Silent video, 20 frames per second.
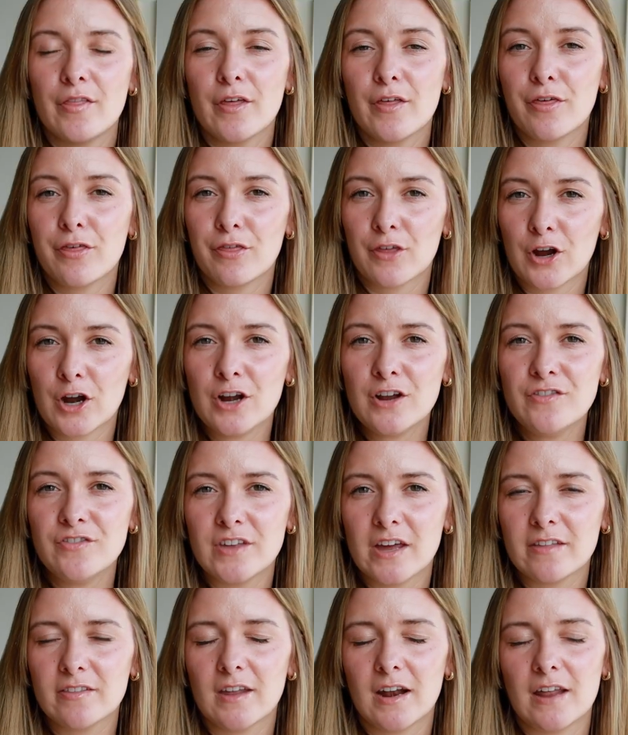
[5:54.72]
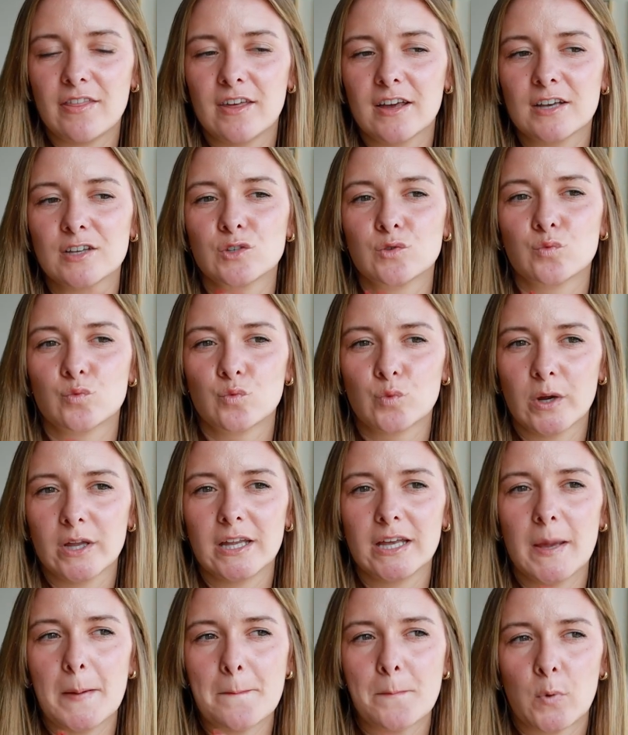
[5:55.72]
The third thing that I think is
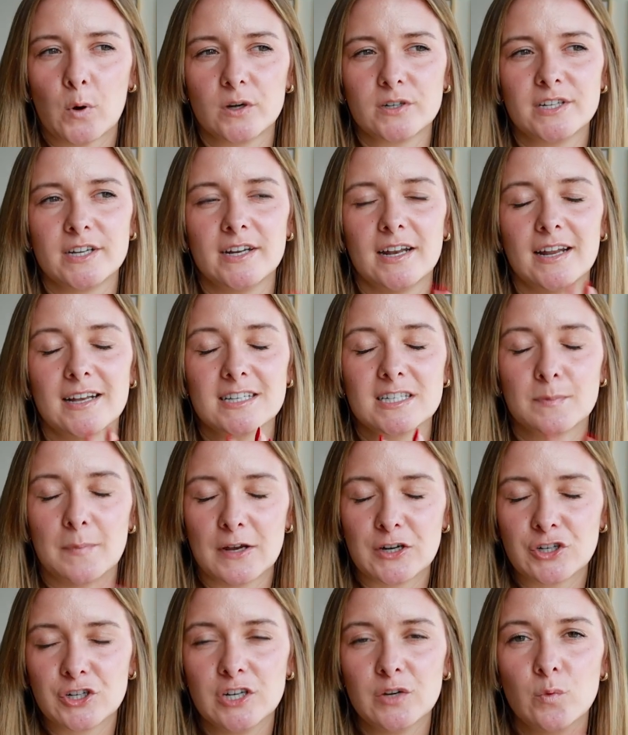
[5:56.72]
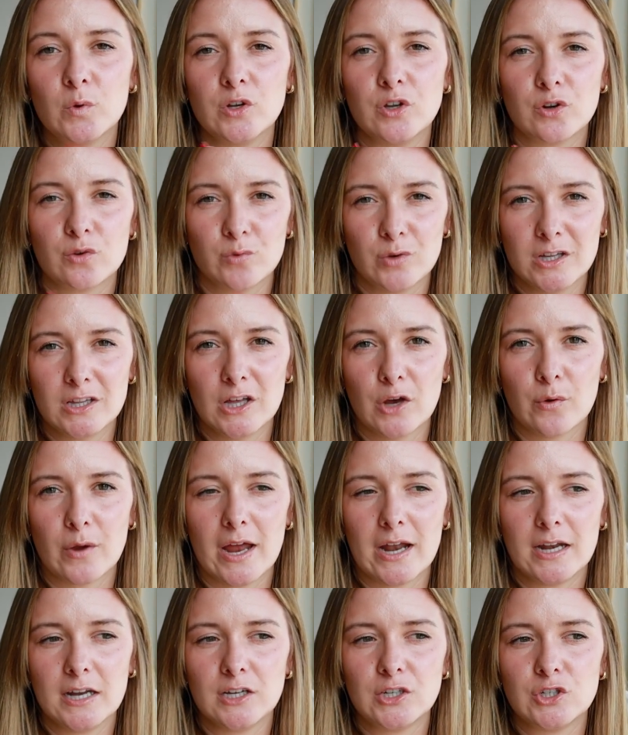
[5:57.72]
really important, especially when you're
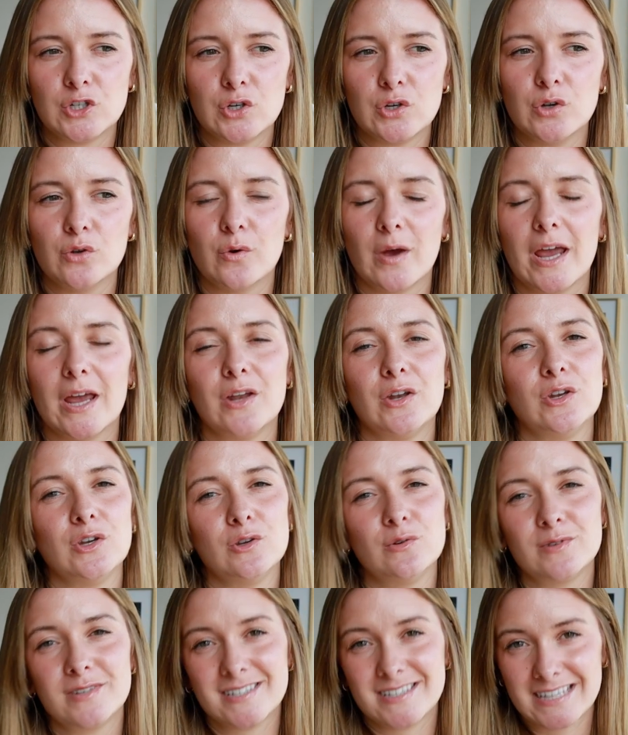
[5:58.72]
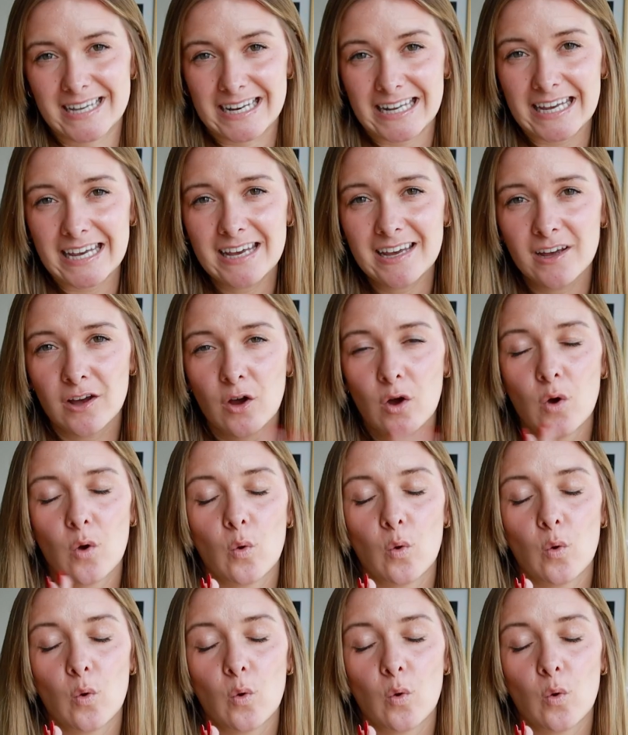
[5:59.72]
relocating to a new city